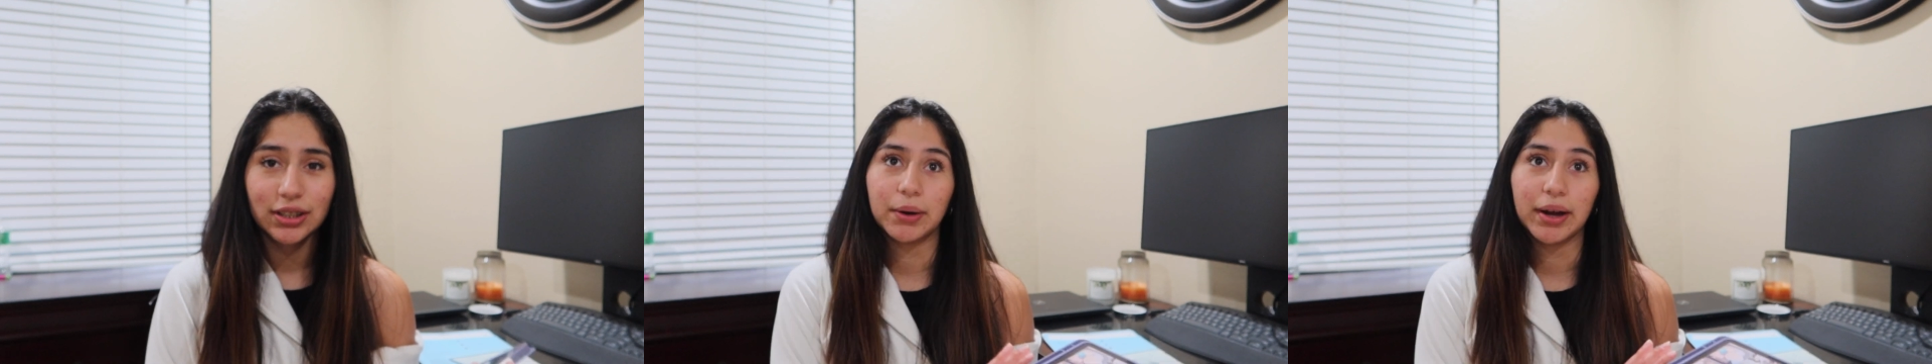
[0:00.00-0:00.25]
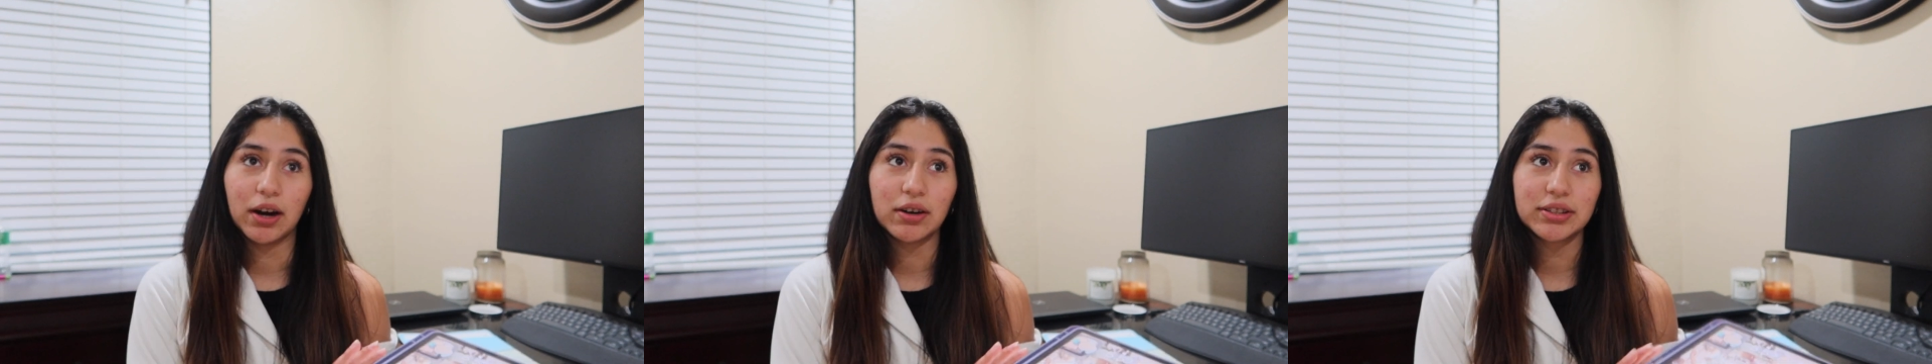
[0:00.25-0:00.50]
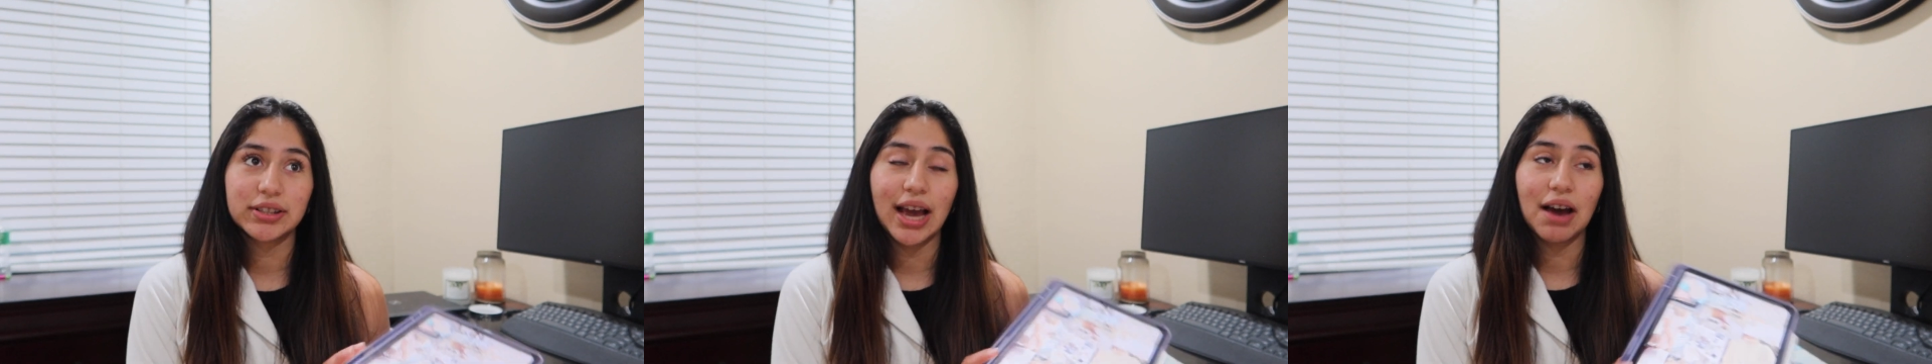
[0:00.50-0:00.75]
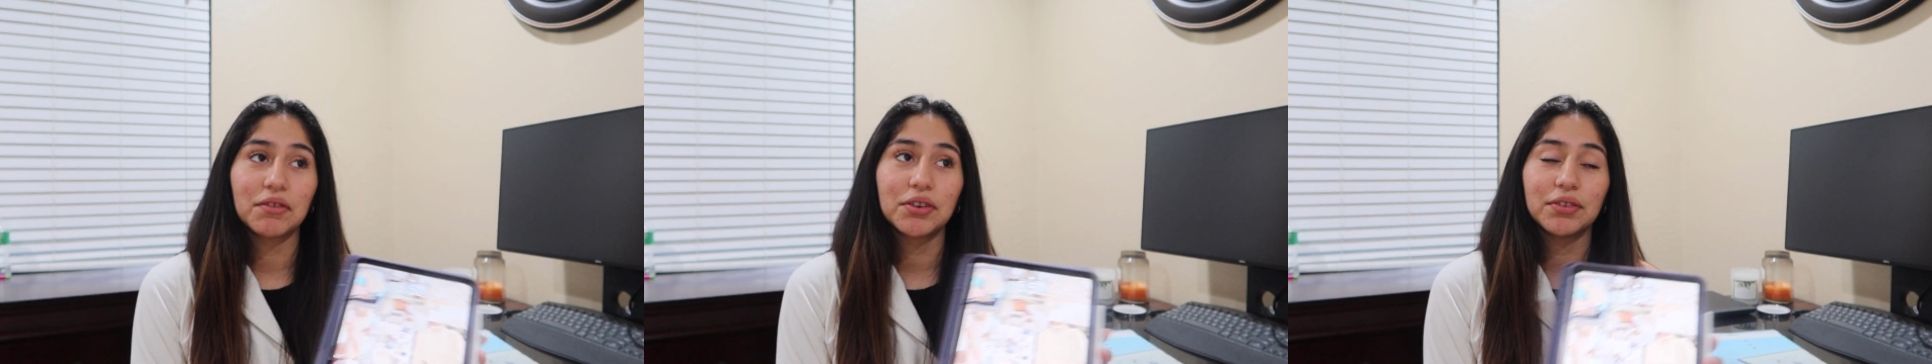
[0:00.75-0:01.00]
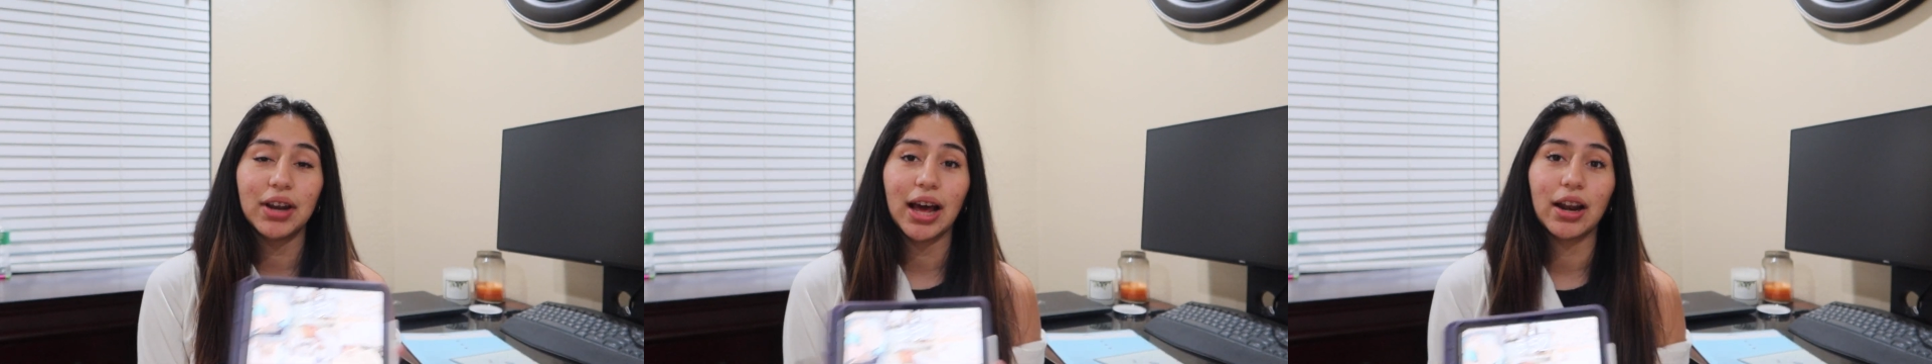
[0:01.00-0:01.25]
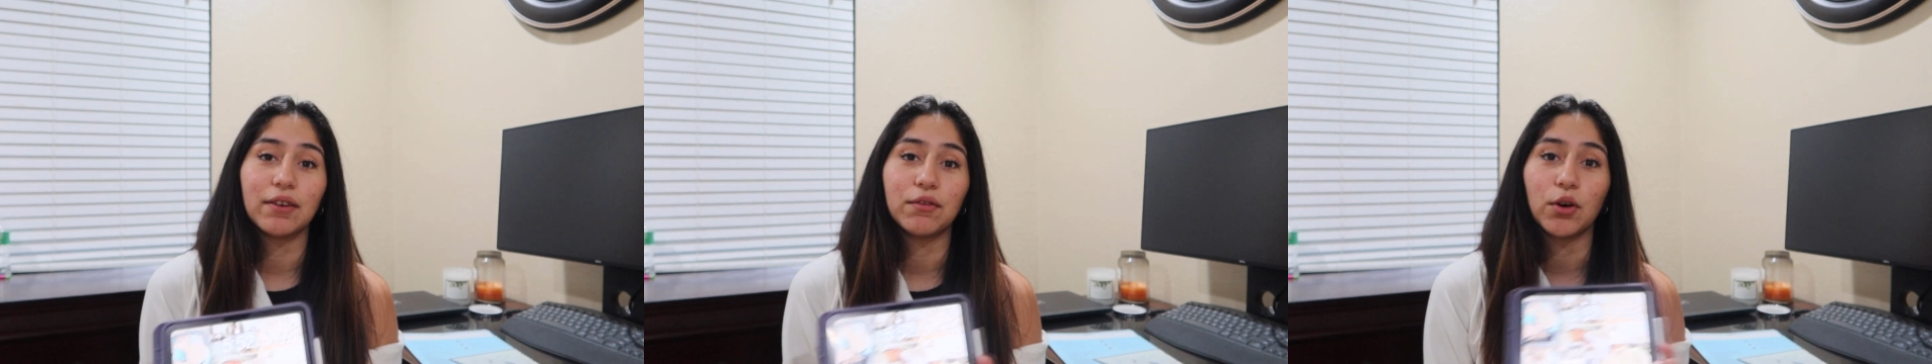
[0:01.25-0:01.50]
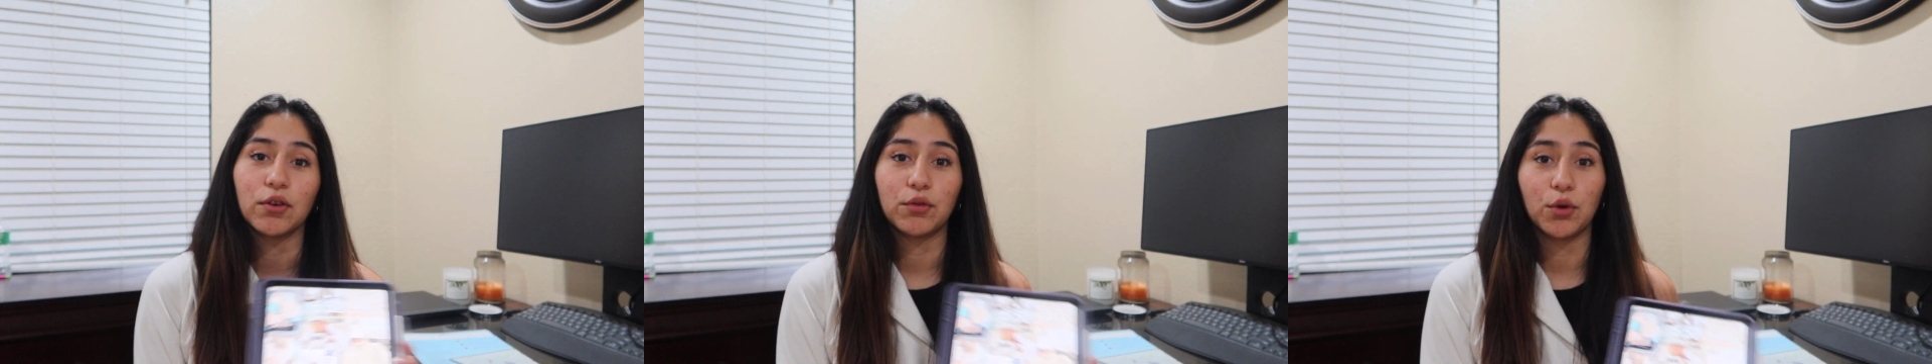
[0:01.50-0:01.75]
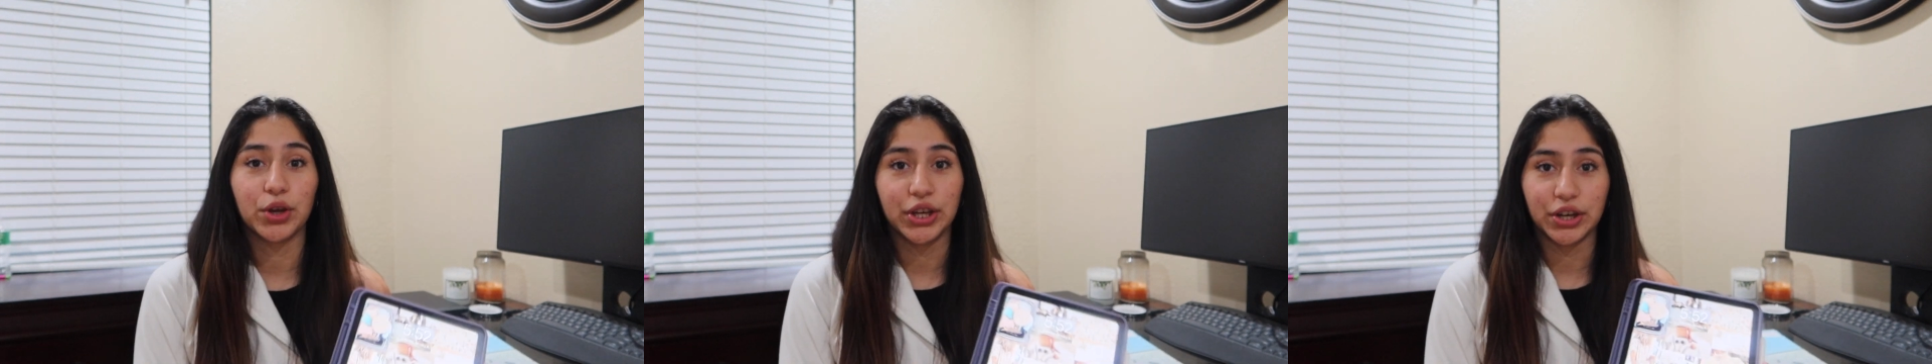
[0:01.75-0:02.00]
So I honestly haven't even had it for a
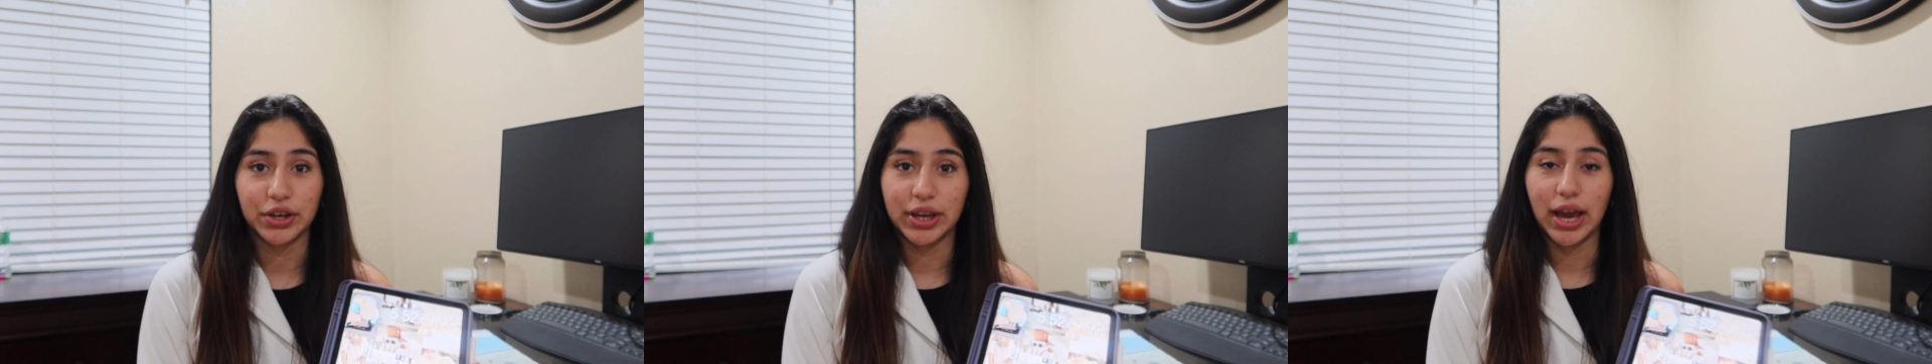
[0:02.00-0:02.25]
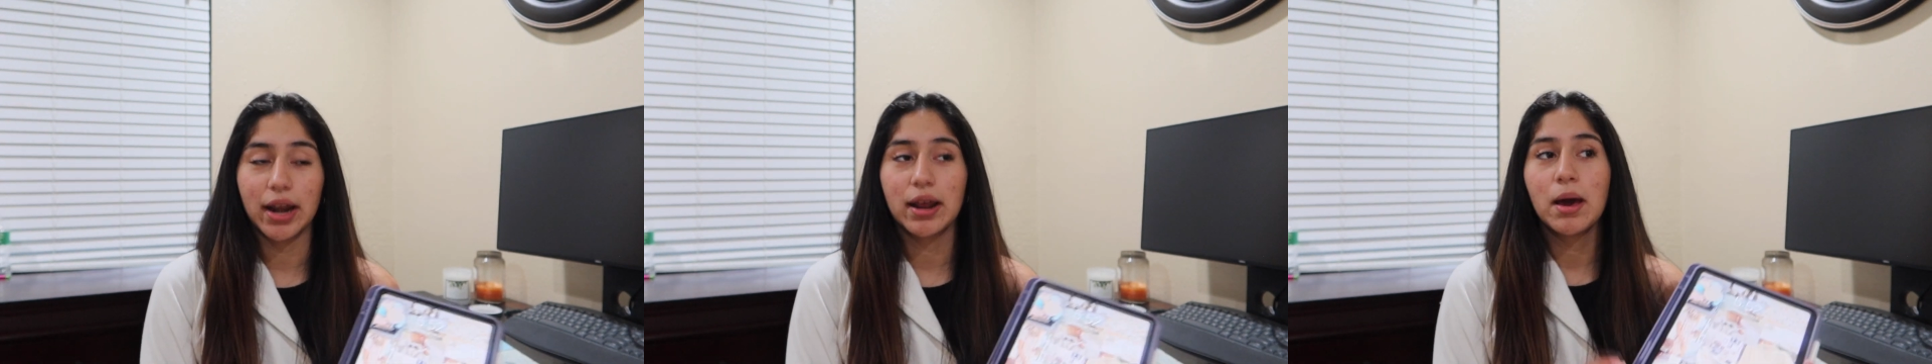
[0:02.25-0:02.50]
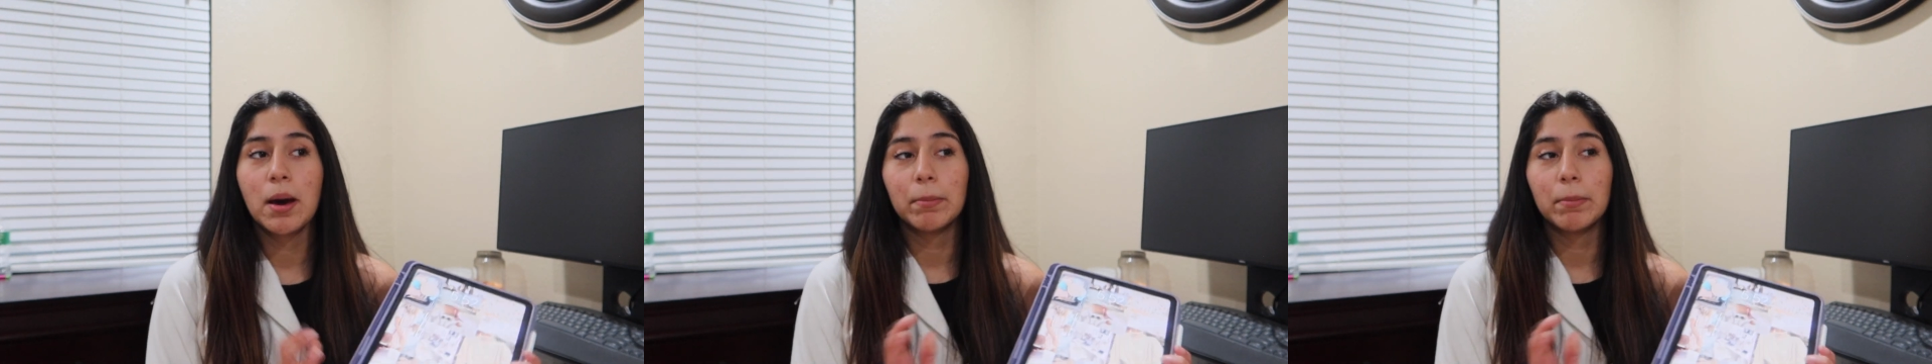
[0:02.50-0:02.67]
full year yet,